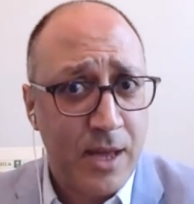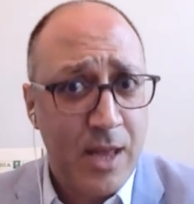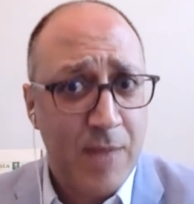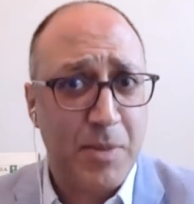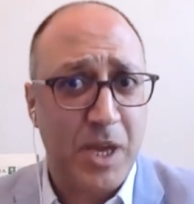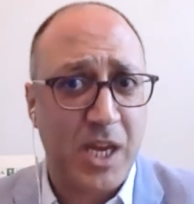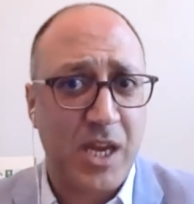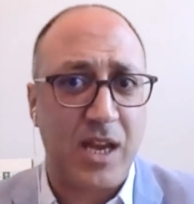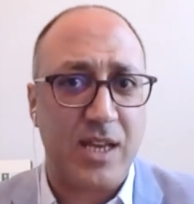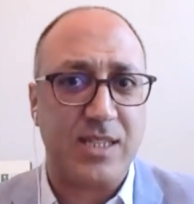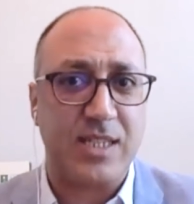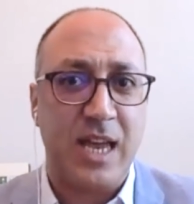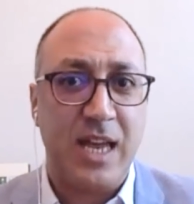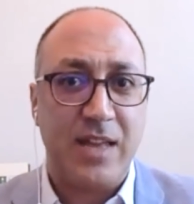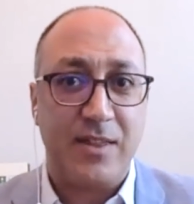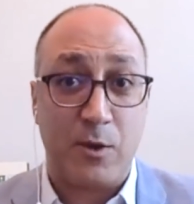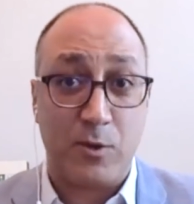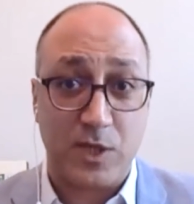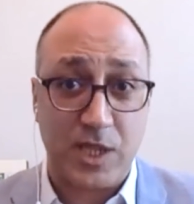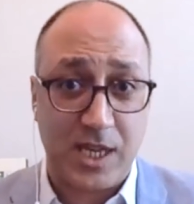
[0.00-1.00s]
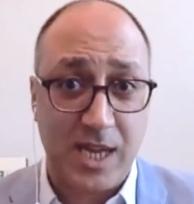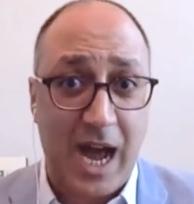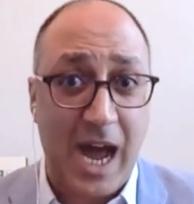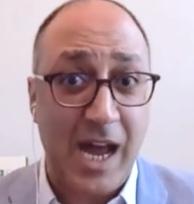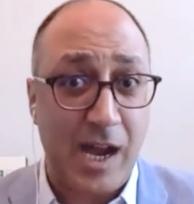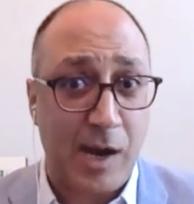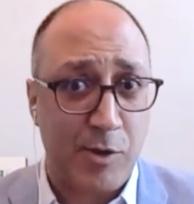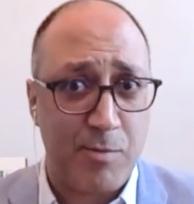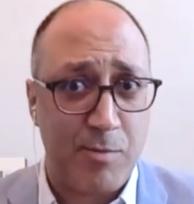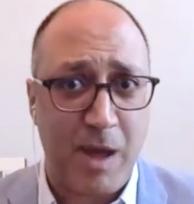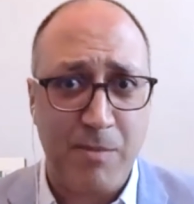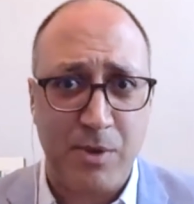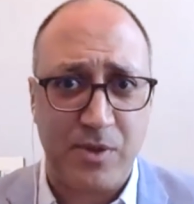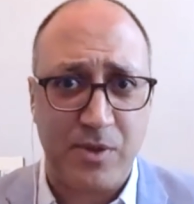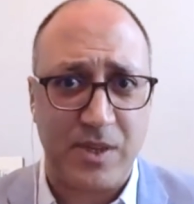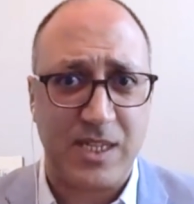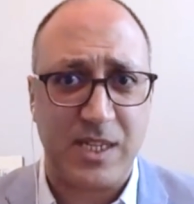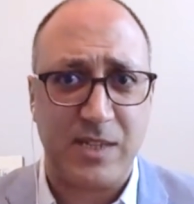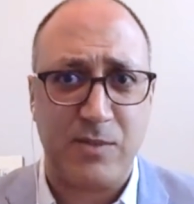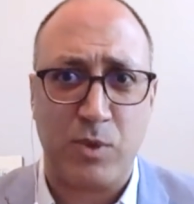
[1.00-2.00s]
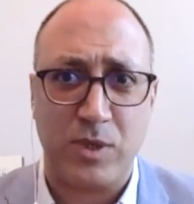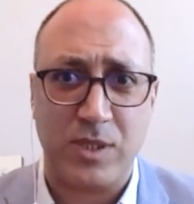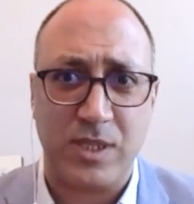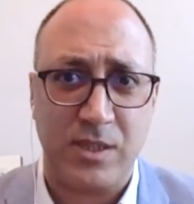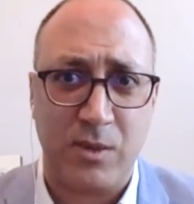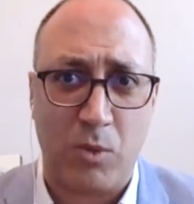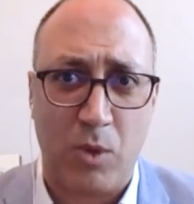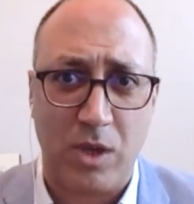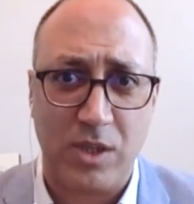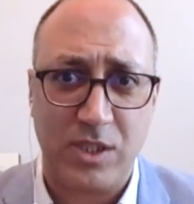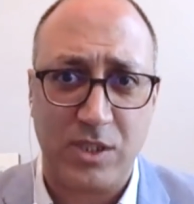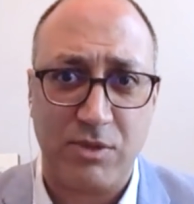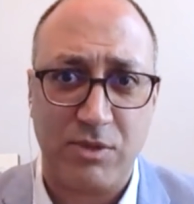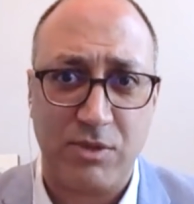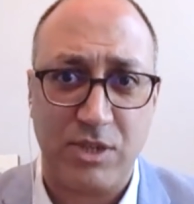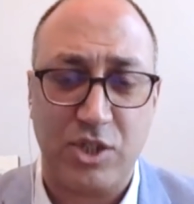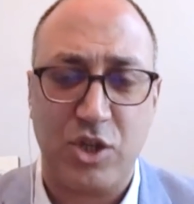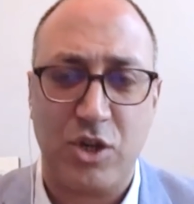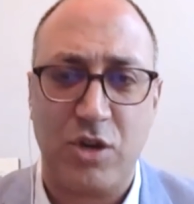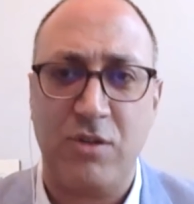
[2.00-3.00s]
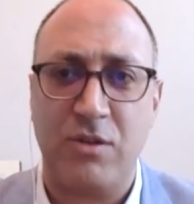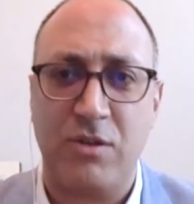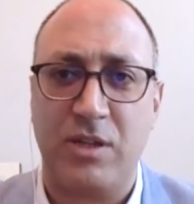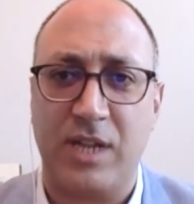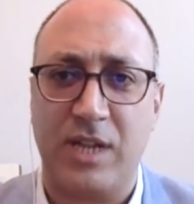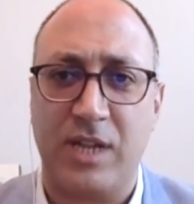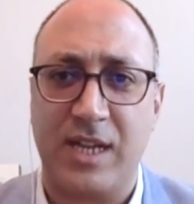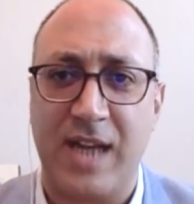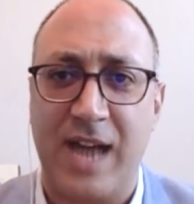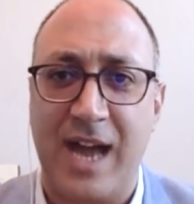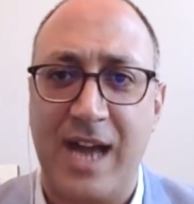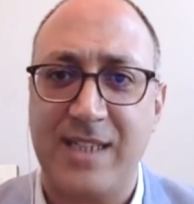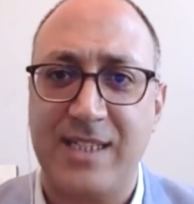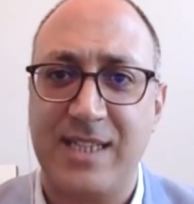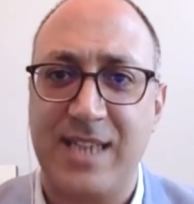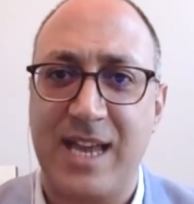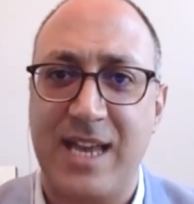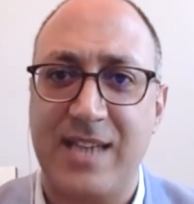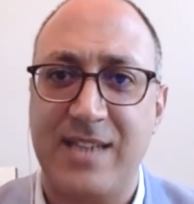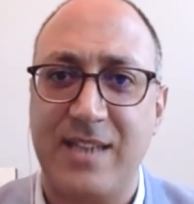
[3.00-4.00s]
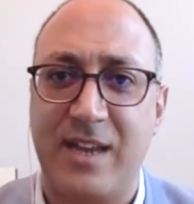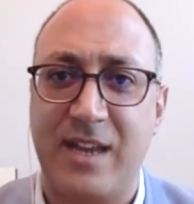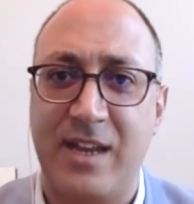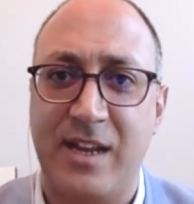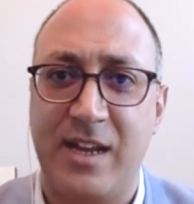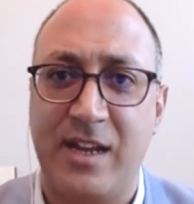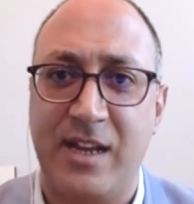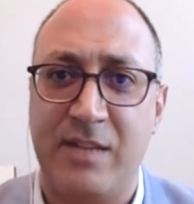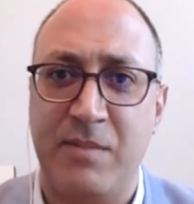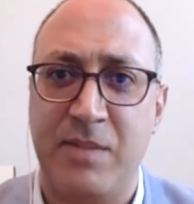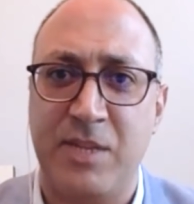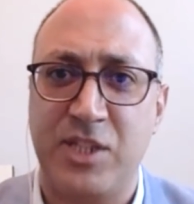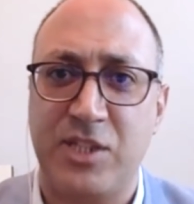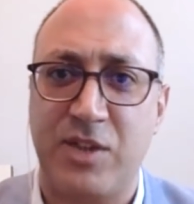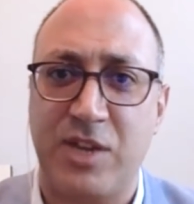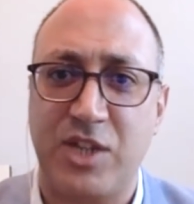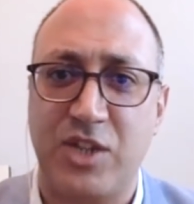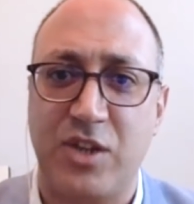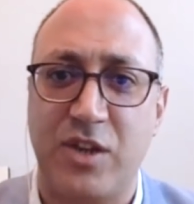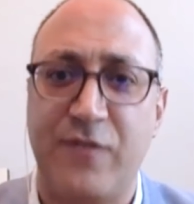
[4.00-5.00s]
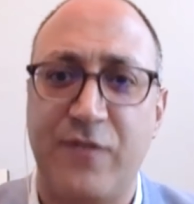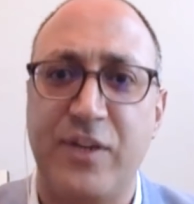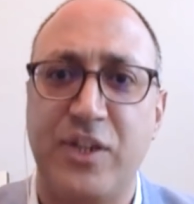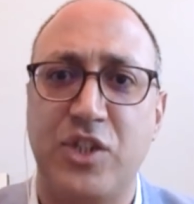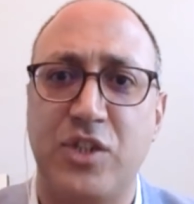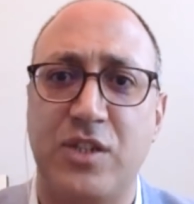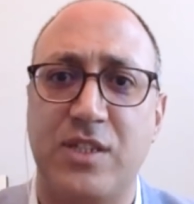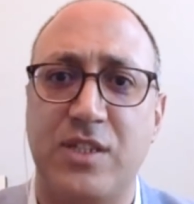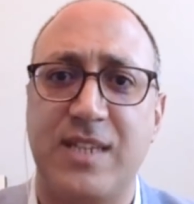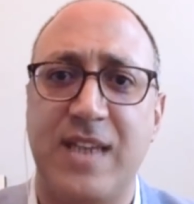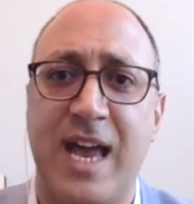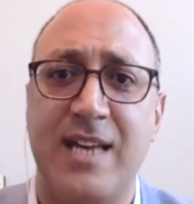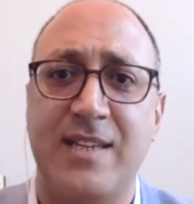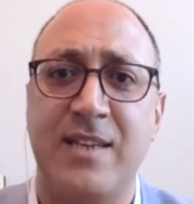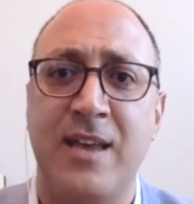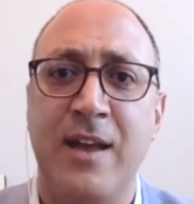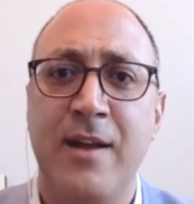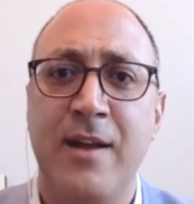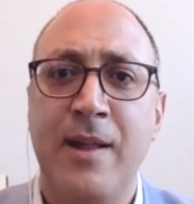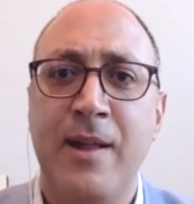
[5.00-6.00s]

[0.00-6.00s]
Because there was a guy, I remember this, it was in the Wall Street Journal, a guy says, an administration official says,